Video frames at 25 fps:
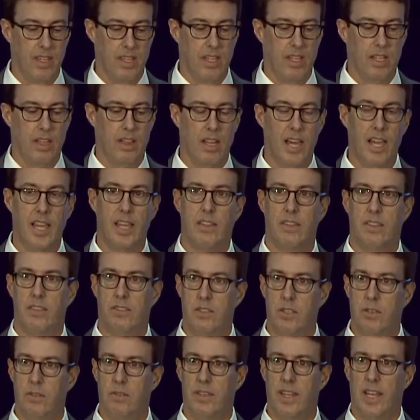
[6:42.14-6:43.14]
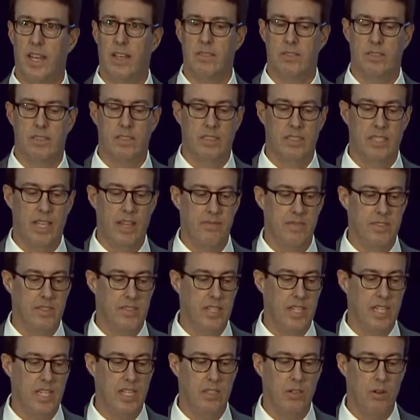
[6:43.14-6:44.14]
like the
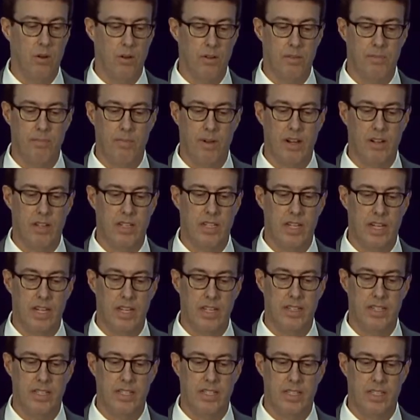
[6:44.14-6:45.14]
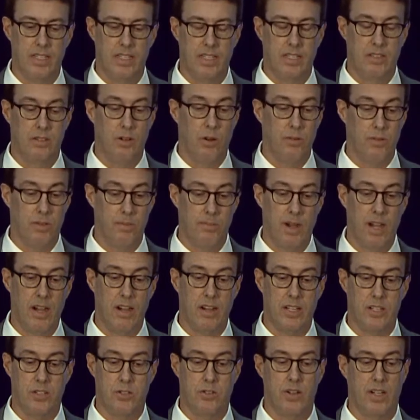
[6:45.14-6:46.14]
2017 North
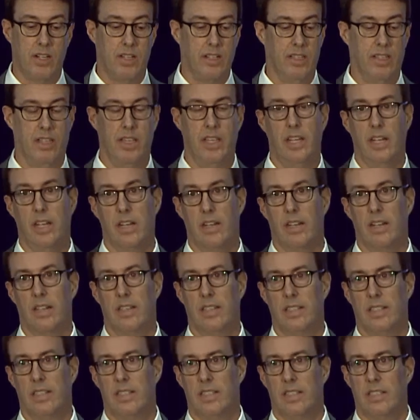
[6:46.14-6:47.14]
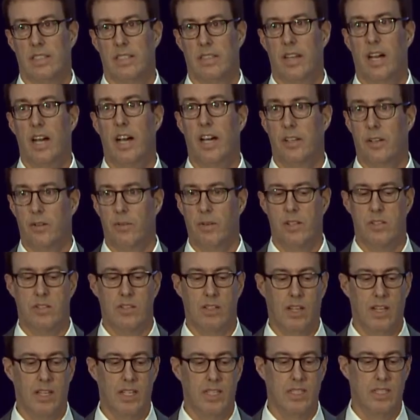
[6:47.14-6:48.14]
America Truck of the Year, the Honda
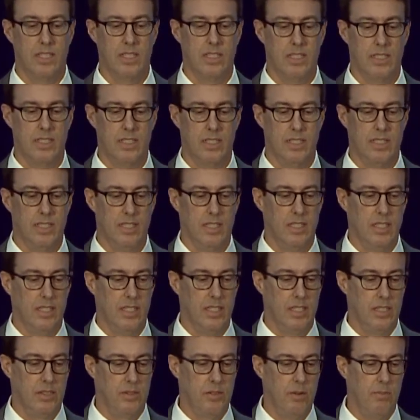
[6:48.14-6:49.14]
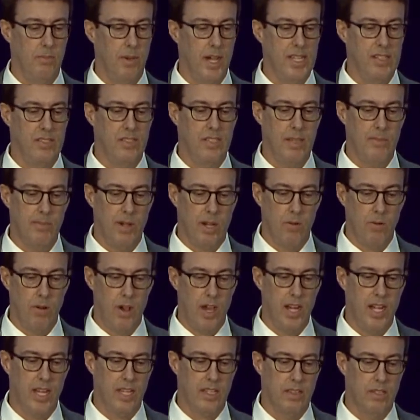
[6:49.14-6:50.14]
Ridgeline. So it might seem
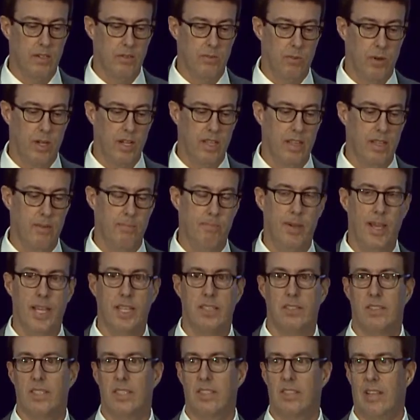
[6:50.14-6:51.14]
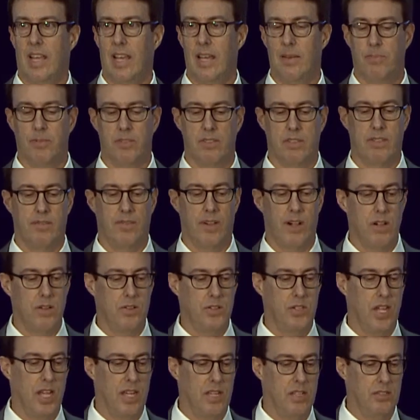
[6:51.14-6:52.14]
ironic that one of the best examples of our
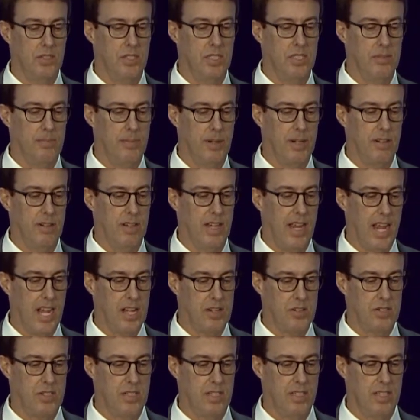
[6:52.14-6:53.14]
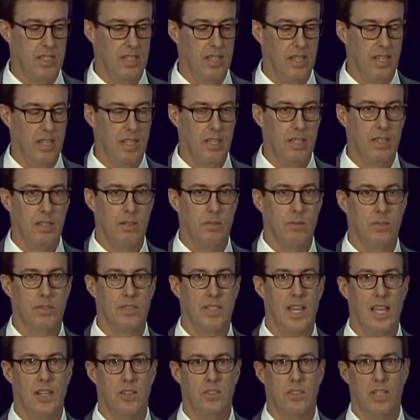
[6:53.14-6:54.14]
challenging spirit in action was
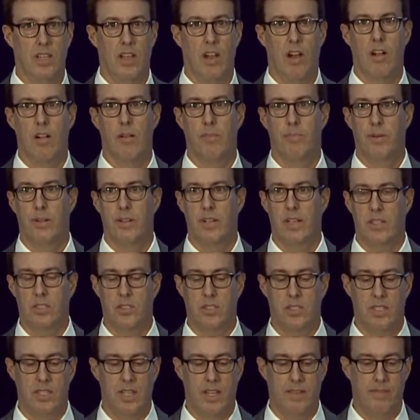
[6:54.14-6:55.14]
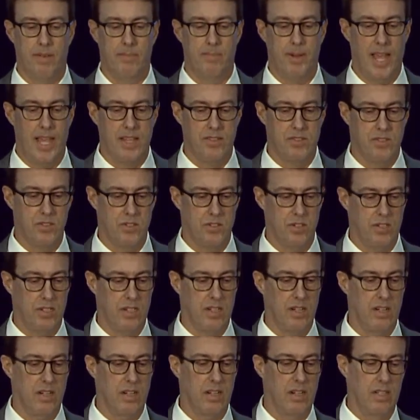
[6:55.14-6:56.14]
actually our production of a passenger
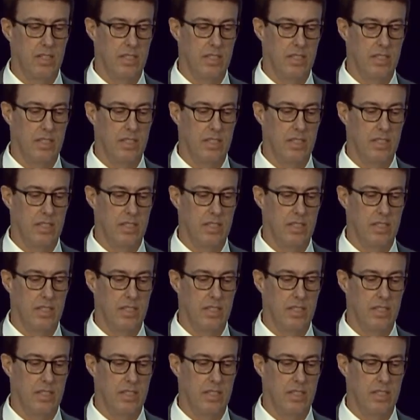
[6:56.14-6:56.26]
car.